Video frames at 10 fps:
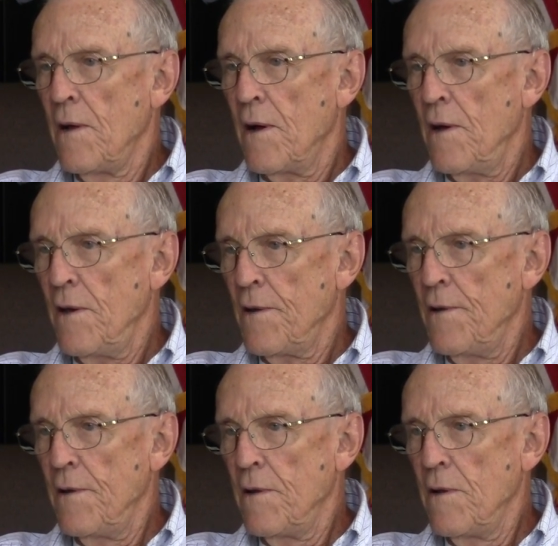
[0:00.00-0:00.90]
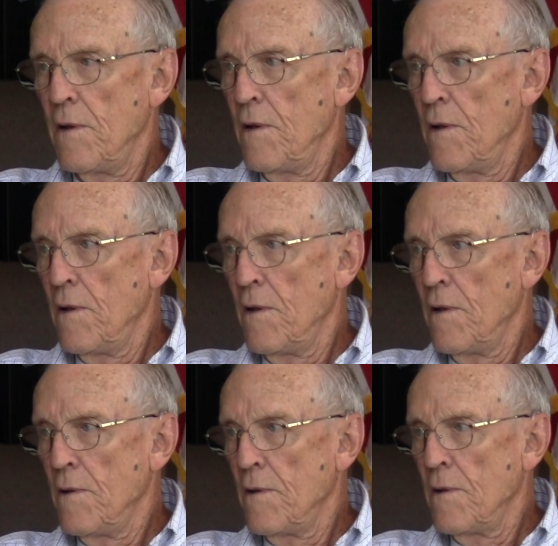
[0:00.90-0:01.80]
Accounting had, for personnel and
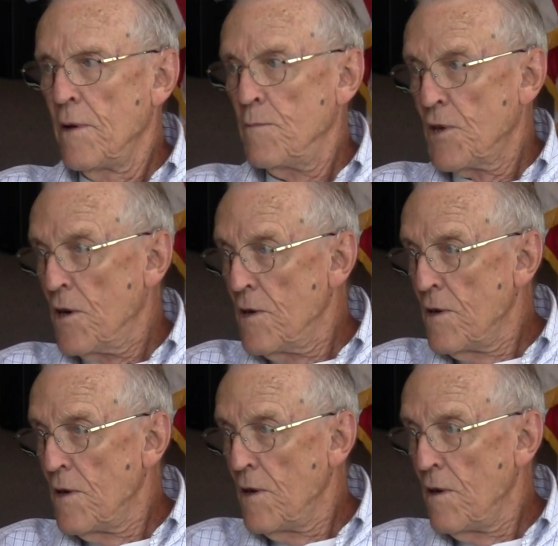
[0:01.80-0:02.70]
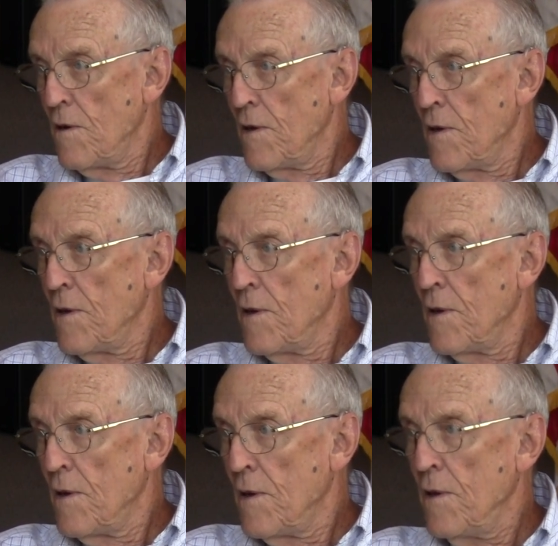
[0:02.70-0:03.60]
stuff? I'm sorry? Accounting for
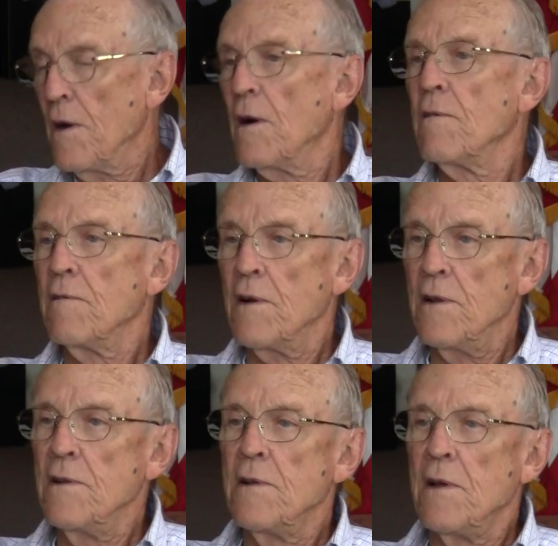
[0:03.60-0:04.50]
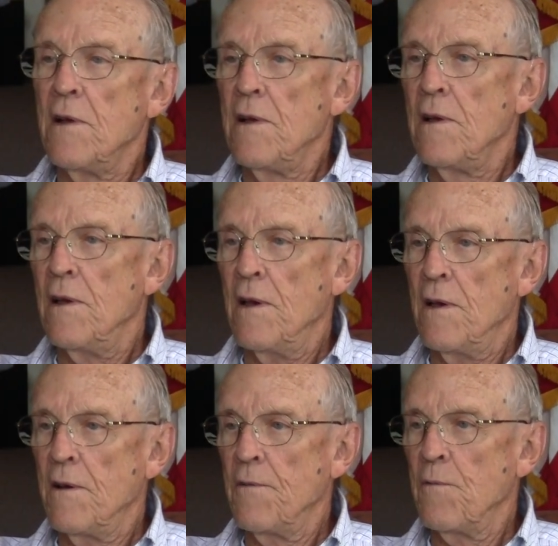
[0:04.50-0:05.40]
personnel? Yeah, right. Okay.
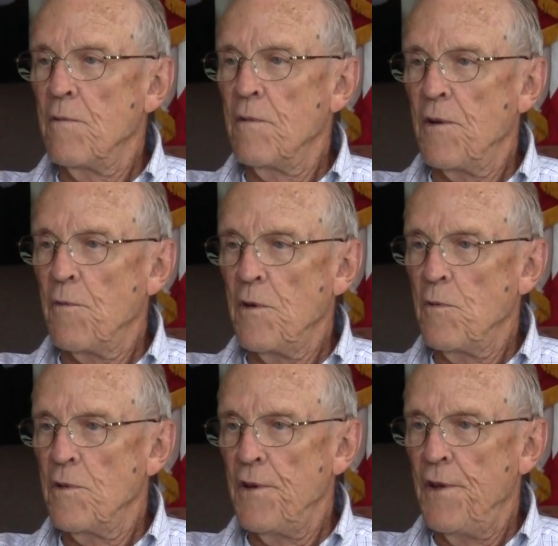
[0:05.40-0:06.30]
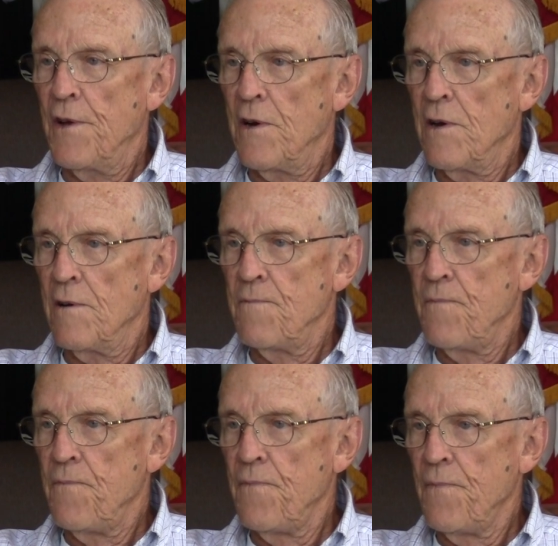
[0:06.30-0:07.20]
And when we would uh,
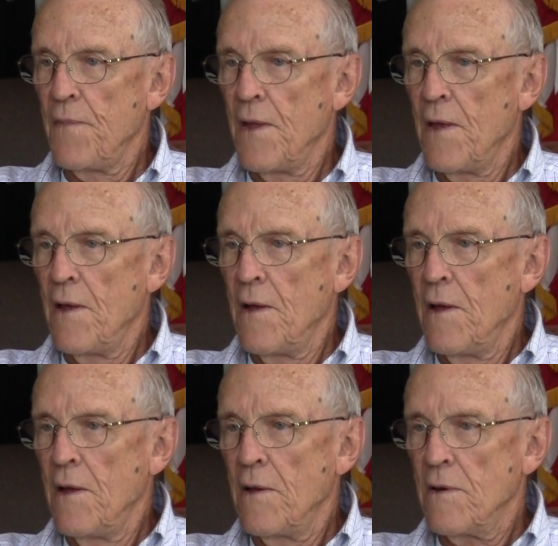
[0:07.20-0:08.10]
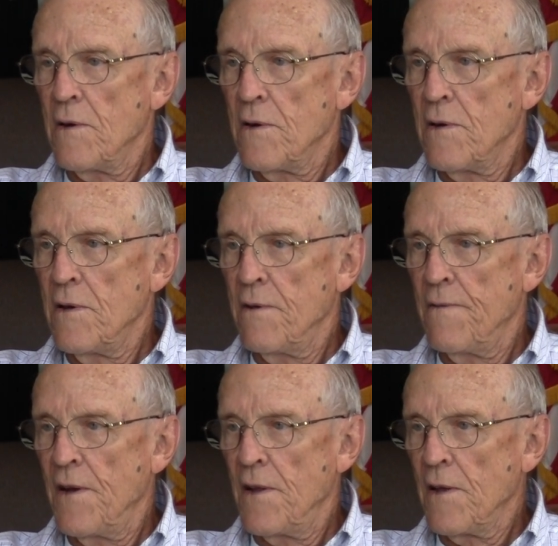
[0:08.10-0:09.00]
uh,
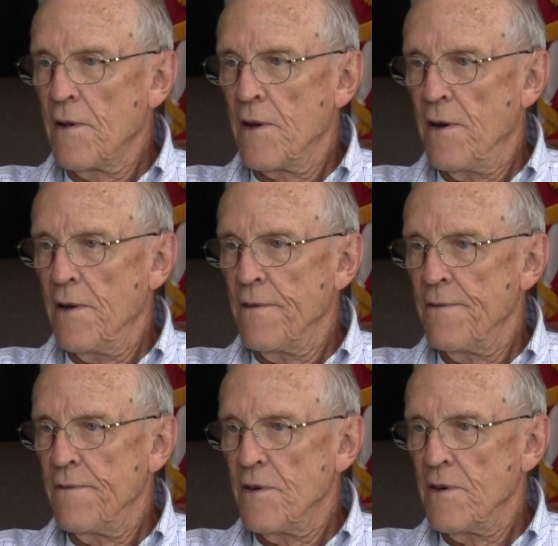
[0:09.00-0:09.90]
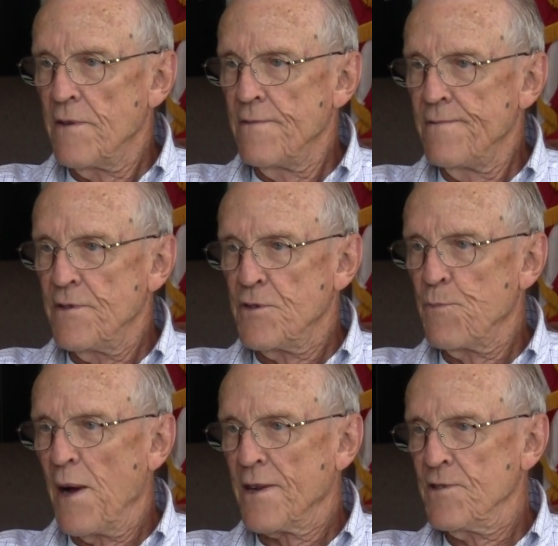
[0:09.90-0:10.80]
have any kind of uh,
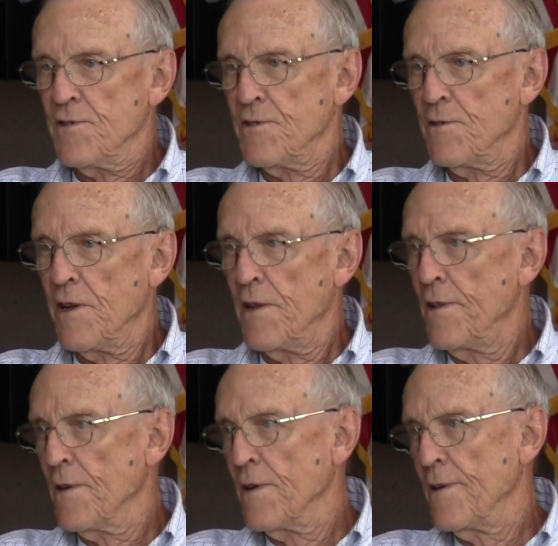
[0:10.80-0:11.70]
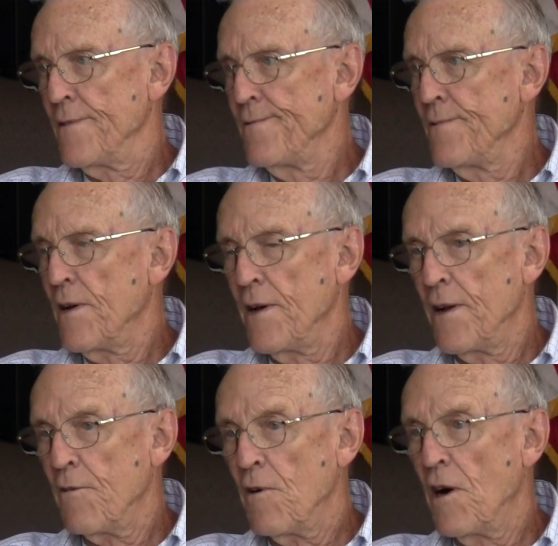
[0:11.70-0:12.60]
inspections or anything, I had
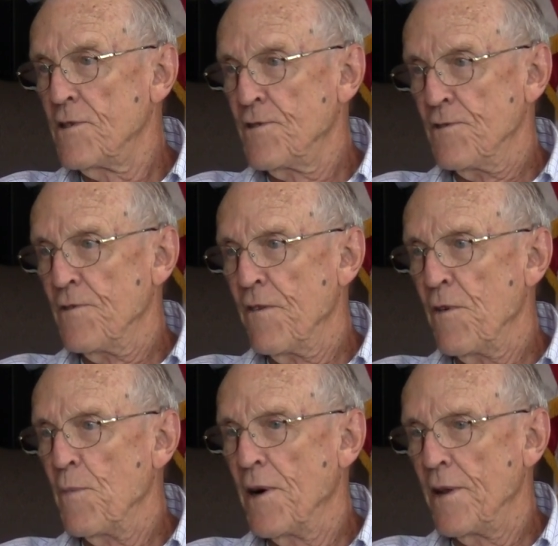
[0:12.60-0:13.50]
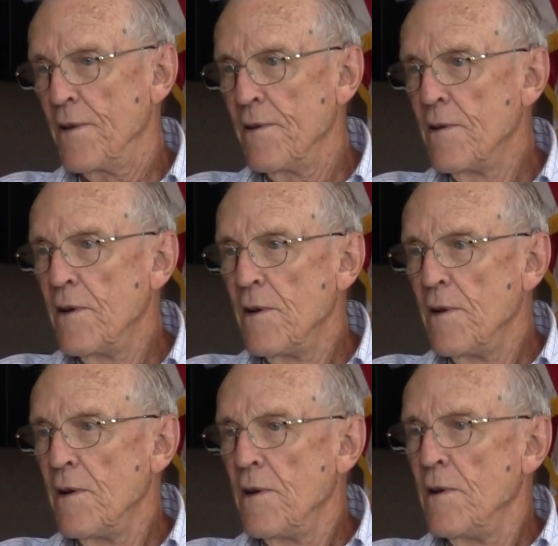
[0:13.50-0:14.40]
a roster of everybody.
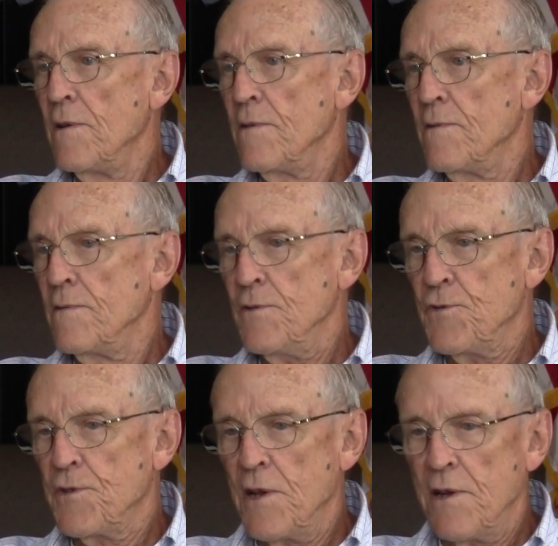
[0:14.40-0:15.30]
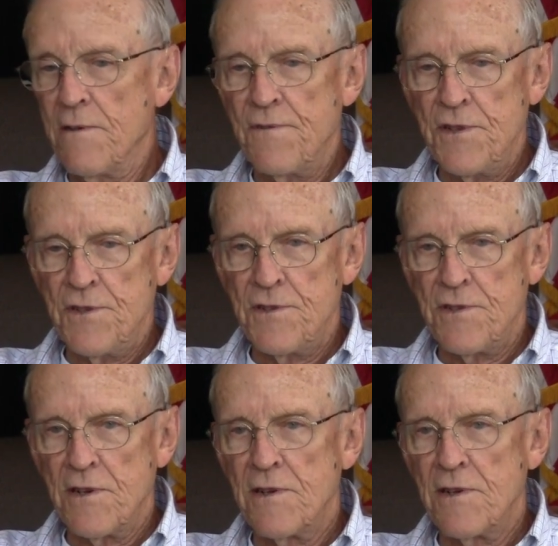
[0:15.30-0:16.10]
We used to have these uh,